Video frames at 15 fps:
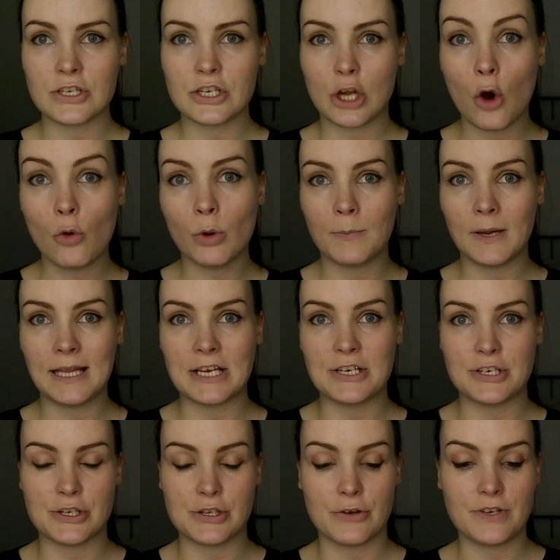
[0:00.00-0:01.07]
To go with my
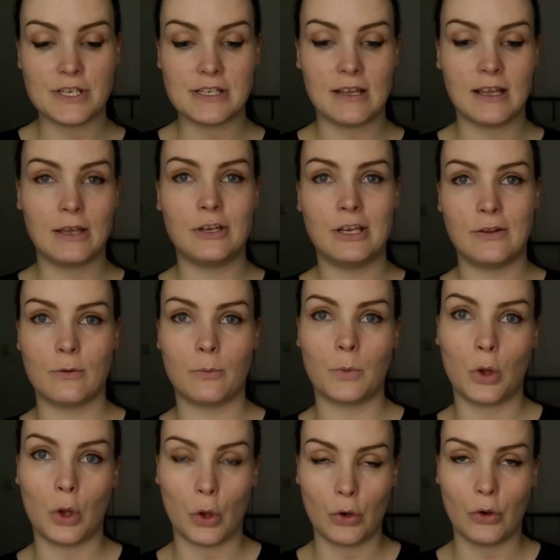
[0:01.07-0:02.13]
lashes, obviously you need
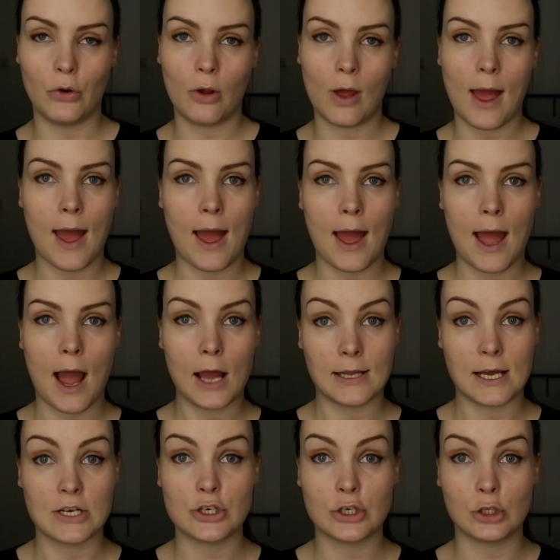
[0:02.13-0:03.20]
some good
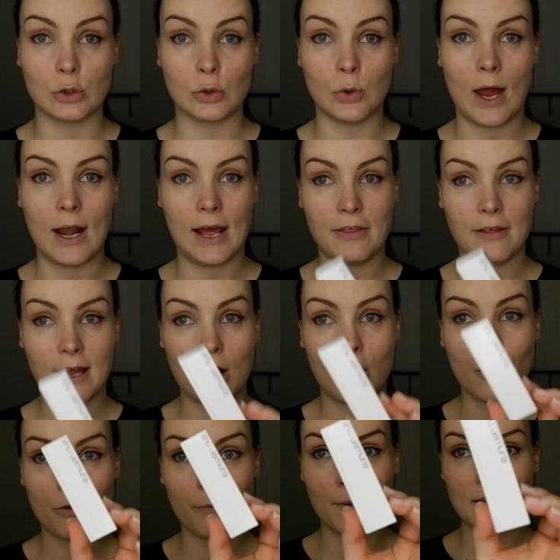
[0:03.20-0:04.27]
eyelash glue, and I think I got